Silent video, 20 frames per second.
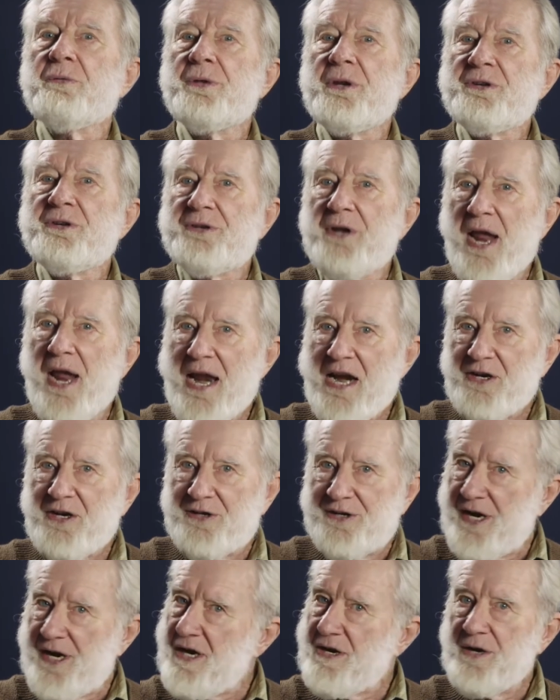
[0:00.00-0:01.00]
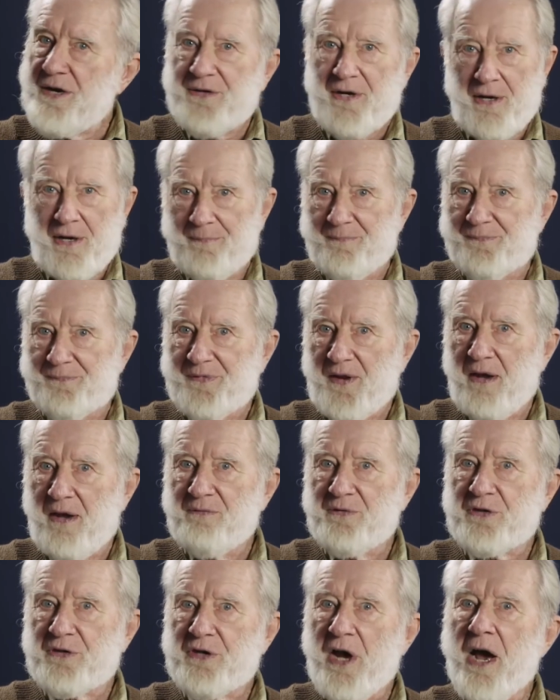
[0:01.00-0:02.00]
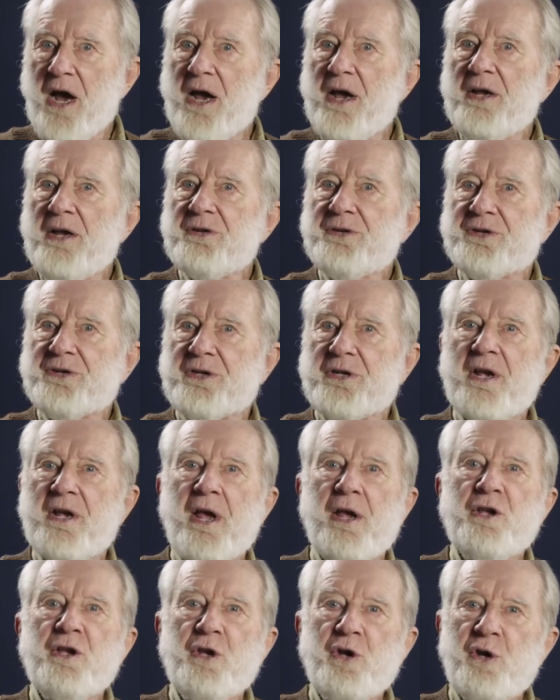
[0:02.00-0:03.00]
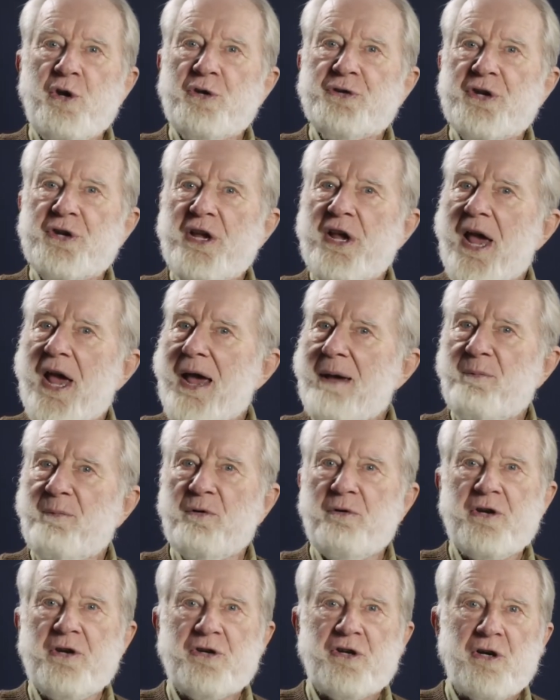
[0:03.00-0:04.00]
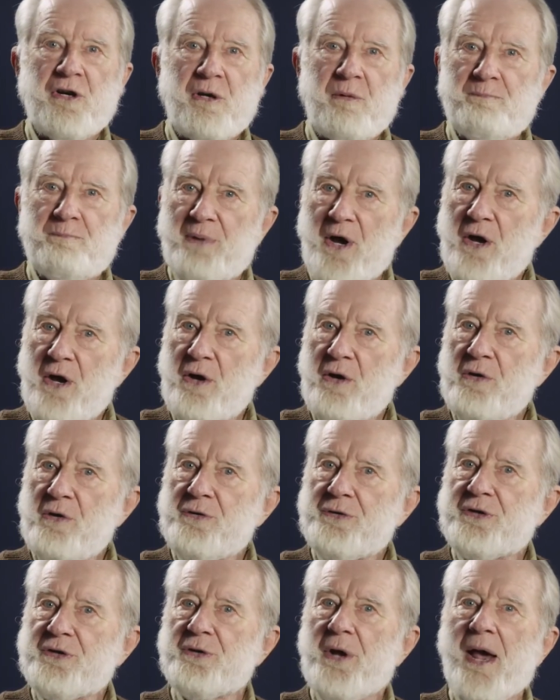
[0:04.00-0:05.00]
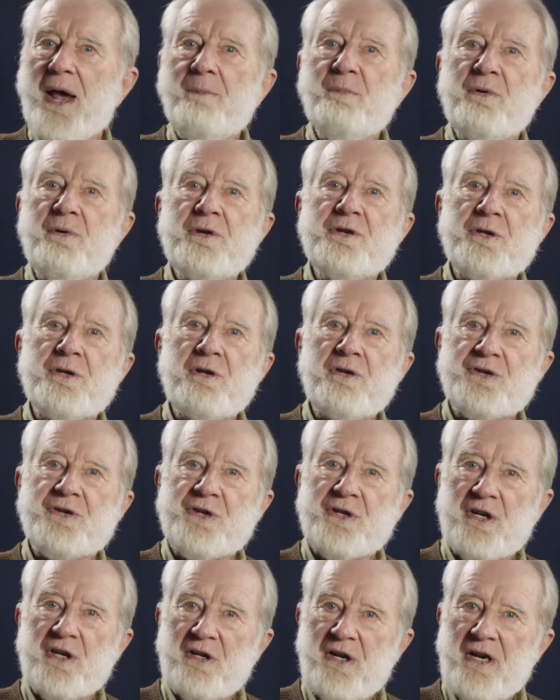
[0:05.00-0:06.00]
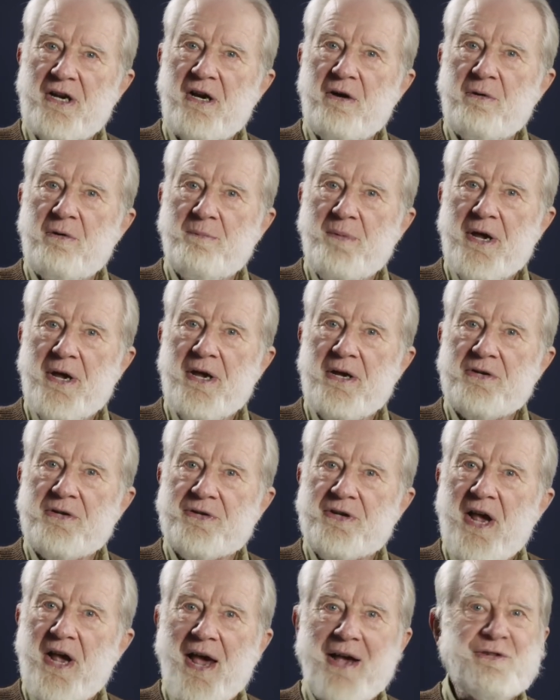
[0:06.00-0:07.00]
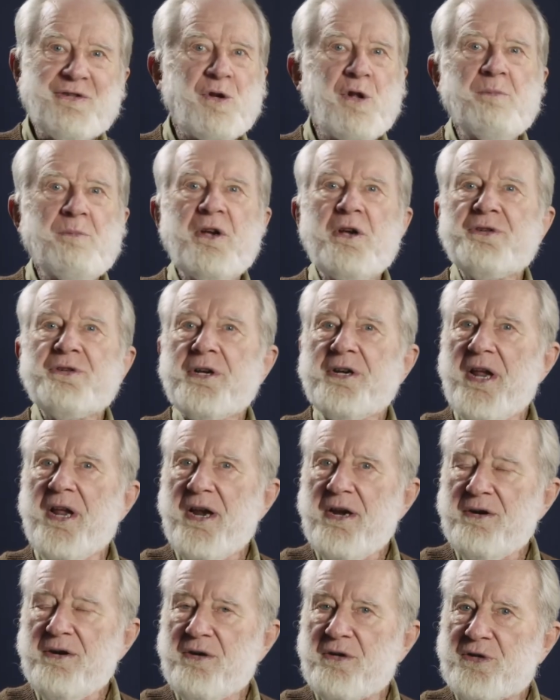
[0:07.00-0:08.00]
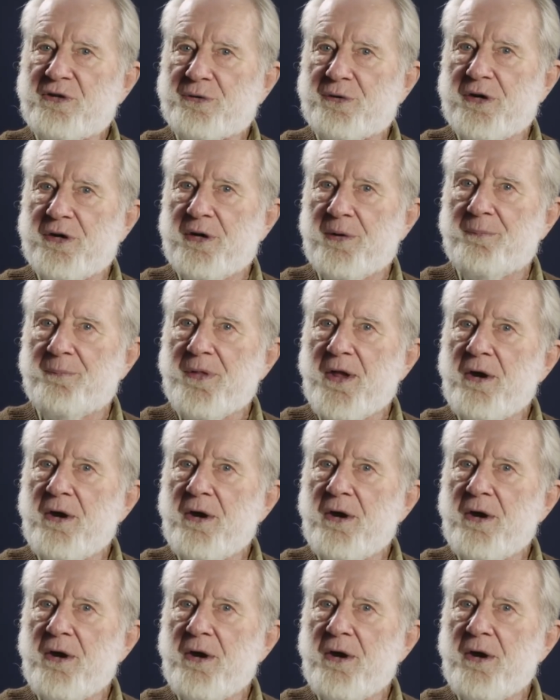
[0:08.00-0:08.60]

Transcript: the indignity of science using Aboriginal bones, Aboriginal skeletal remains as almost an industry